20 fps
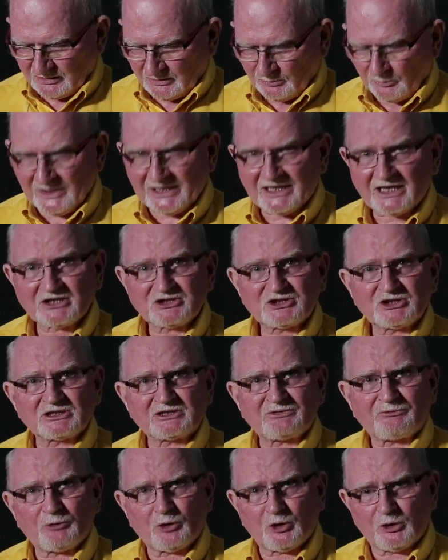We can
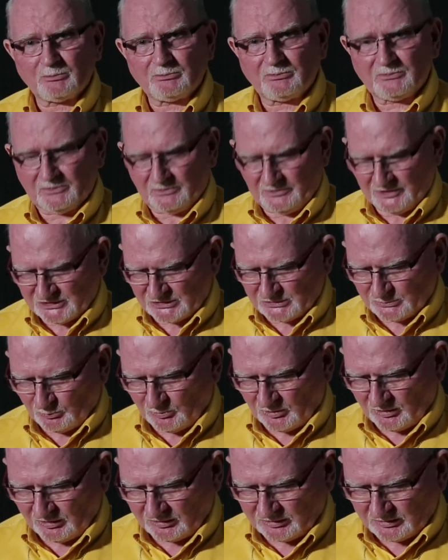transform this
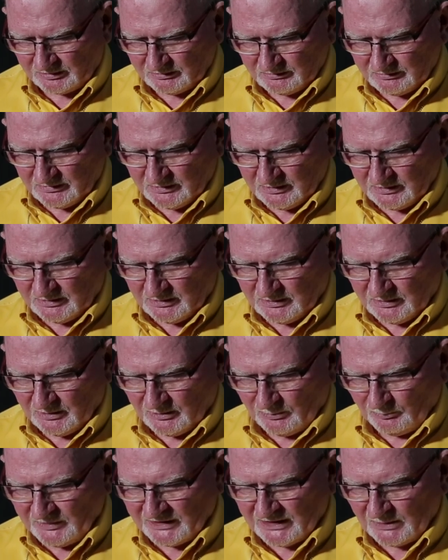world.
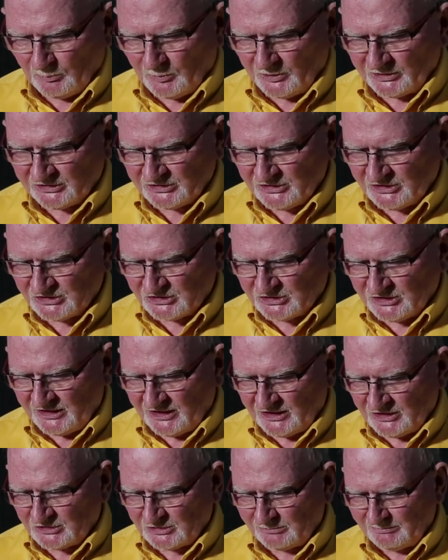We can work each
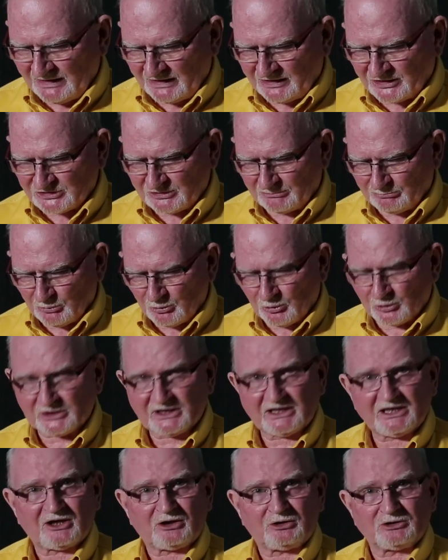day to make us a more
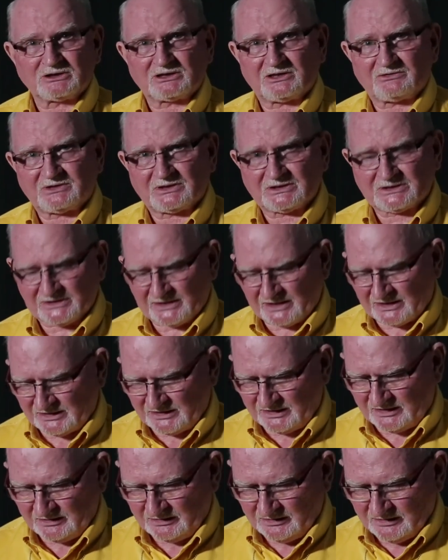inclusive
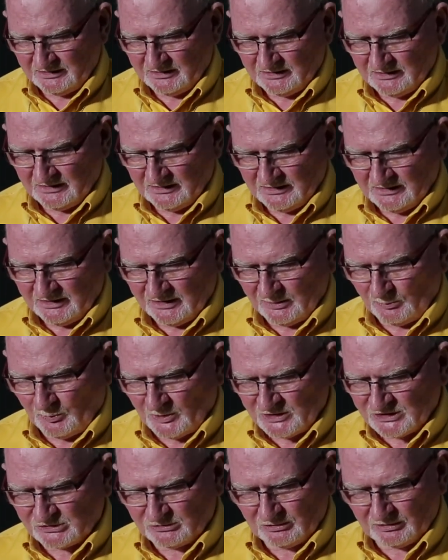society in
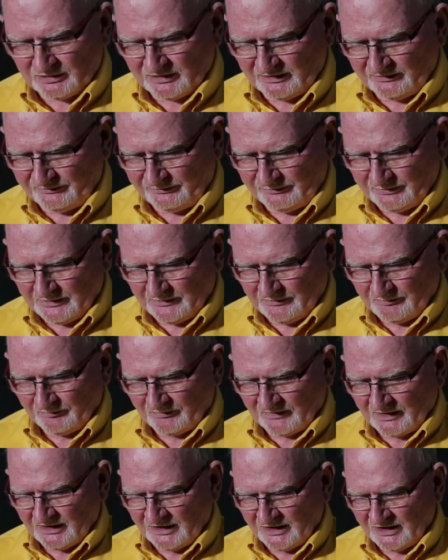which to live,
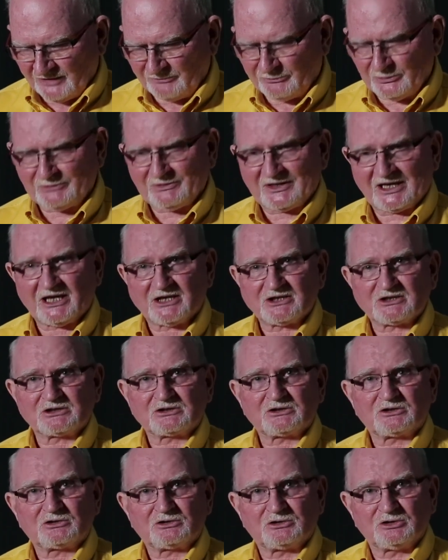if we have the
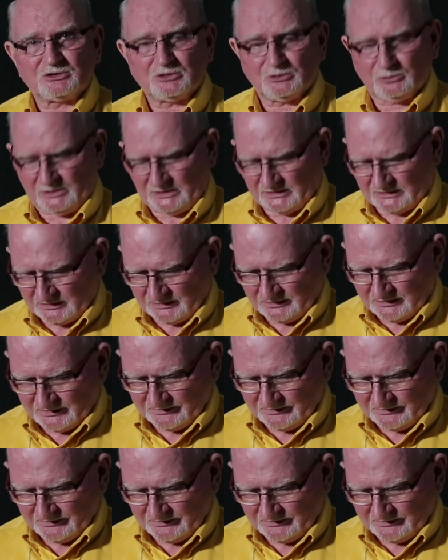guts to do it.